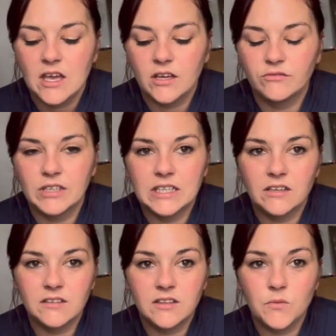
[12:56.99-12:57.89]
and
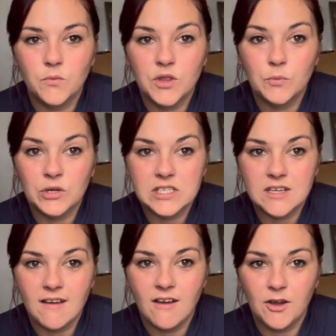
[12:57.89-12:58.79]
realised that with the print at
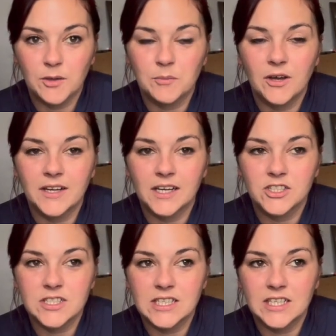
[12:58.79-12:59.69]
home, I'd actually